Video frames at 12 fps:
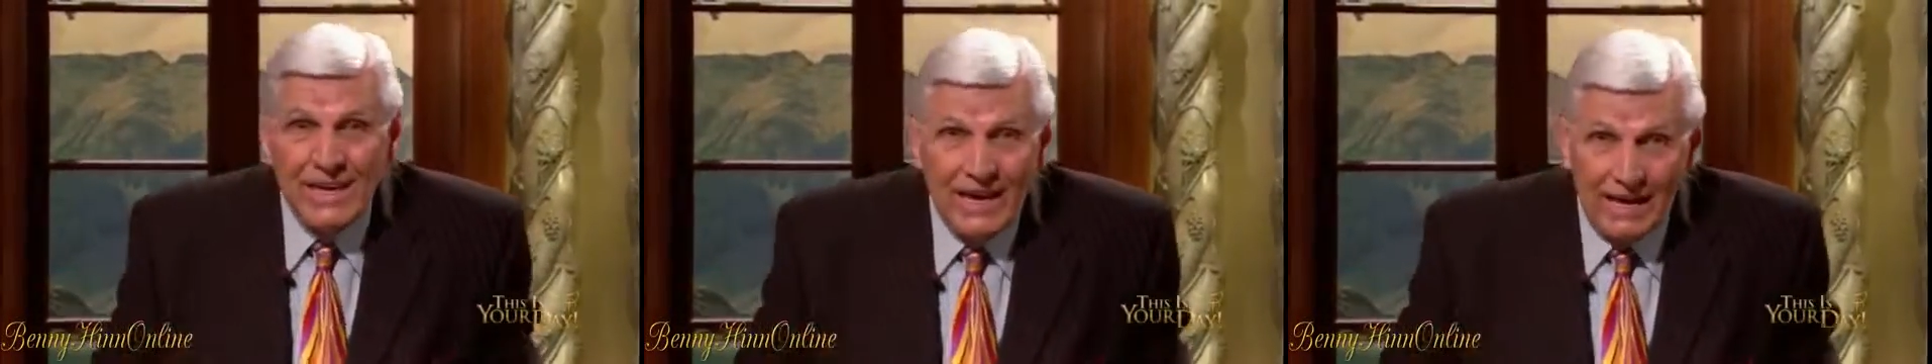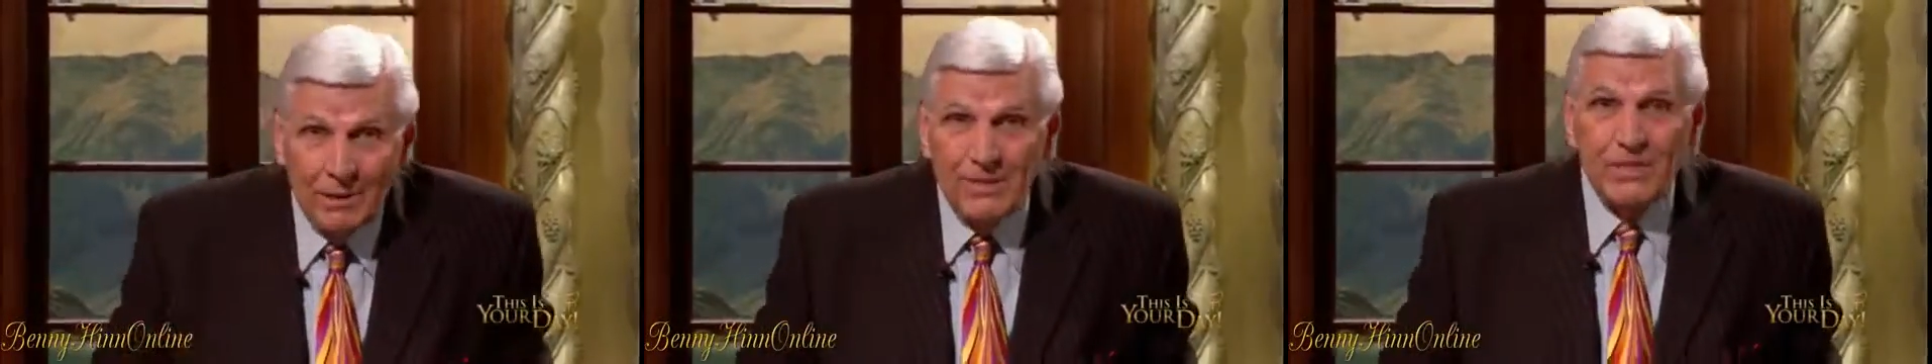
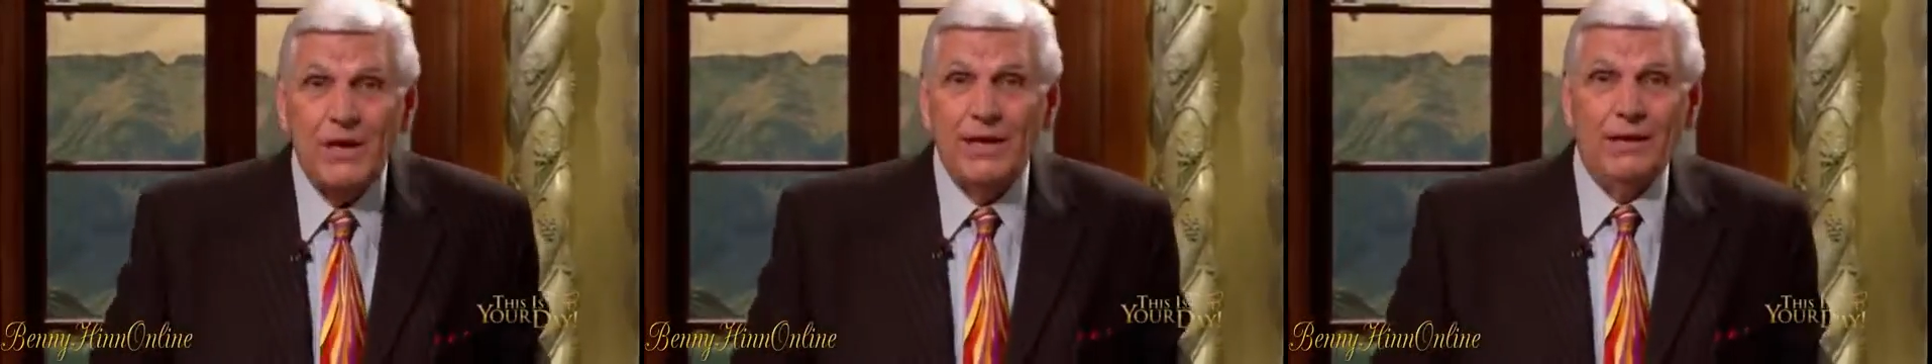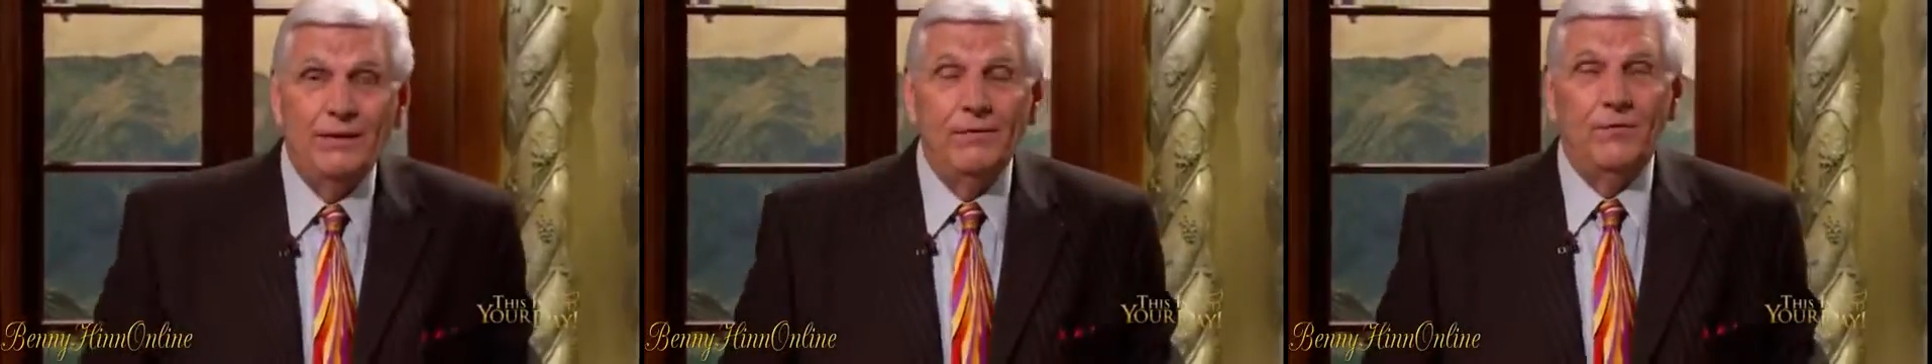And let me tell
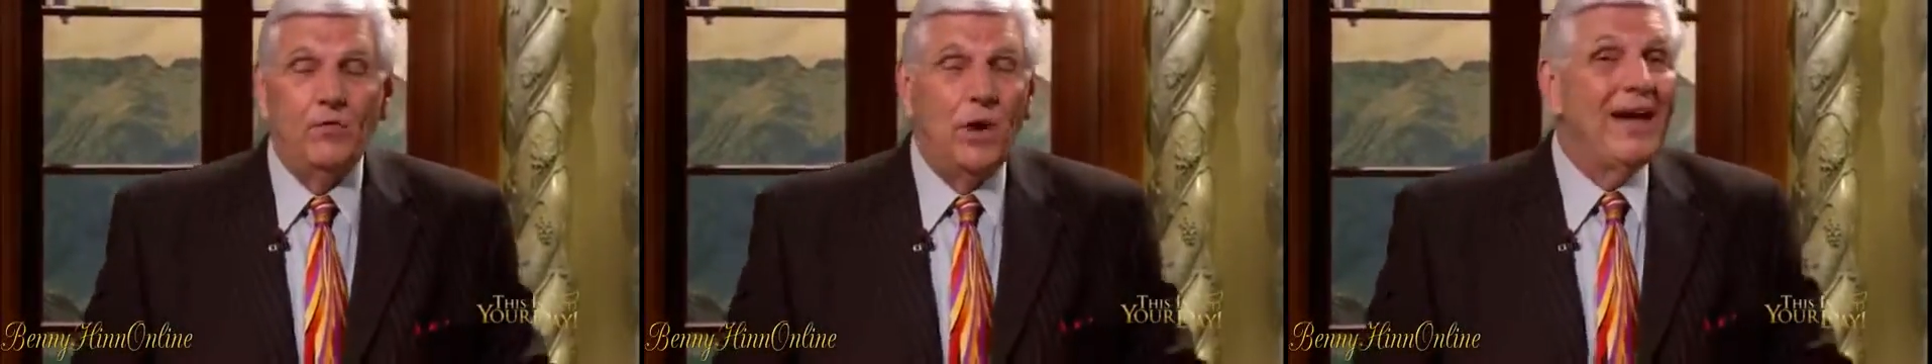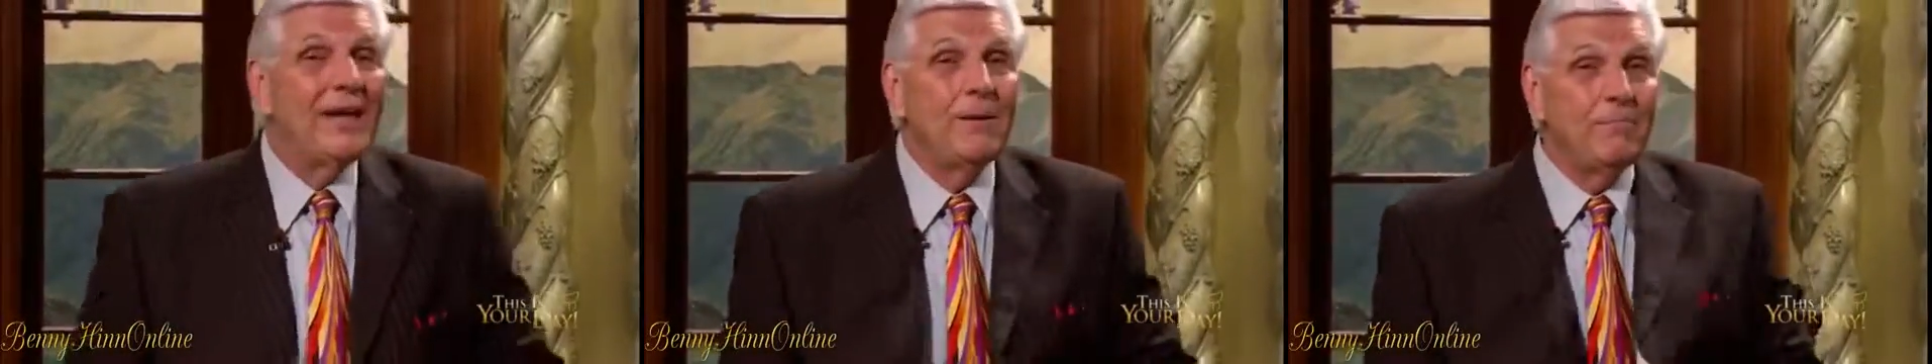you,
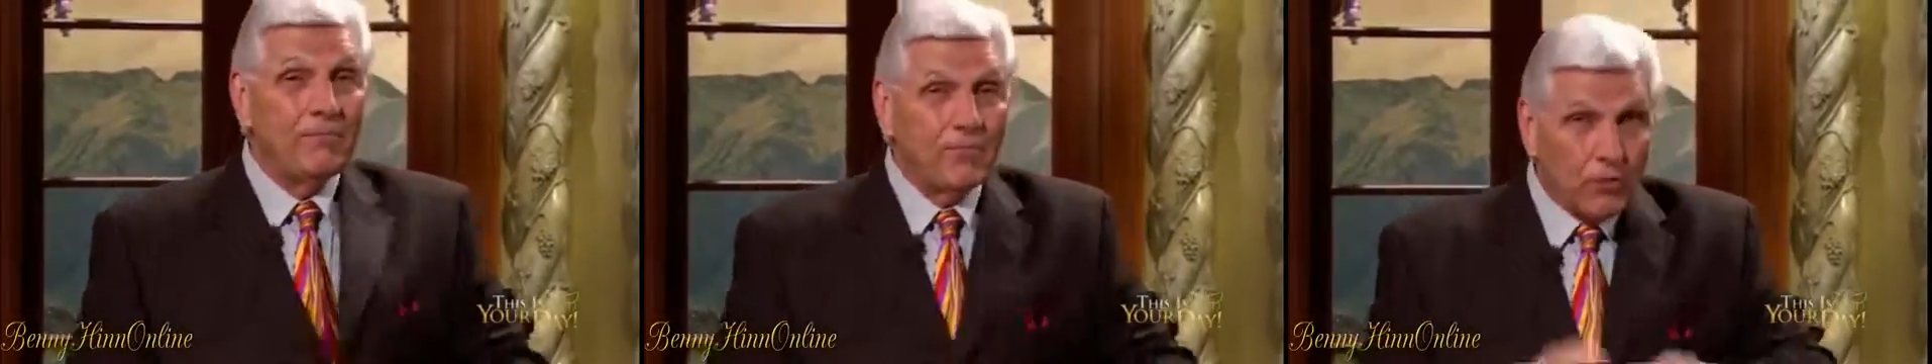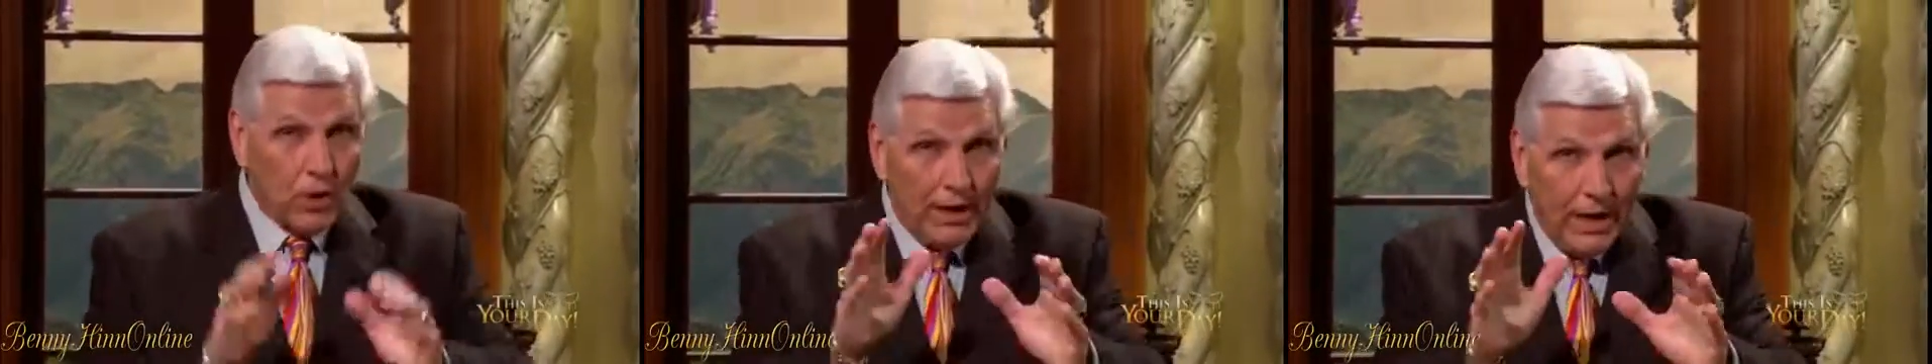right up
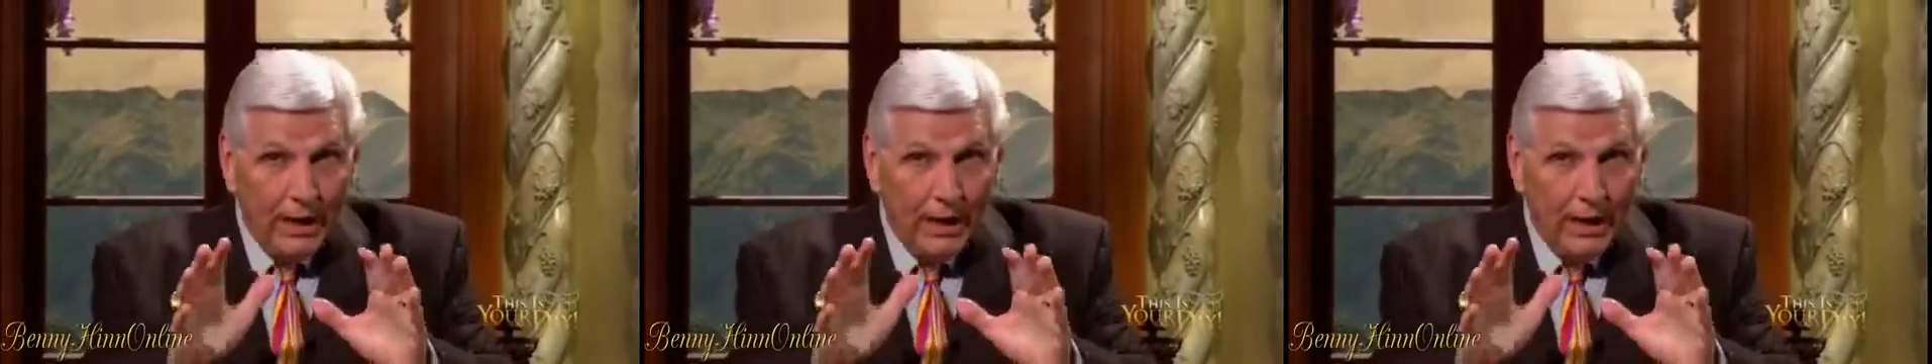front,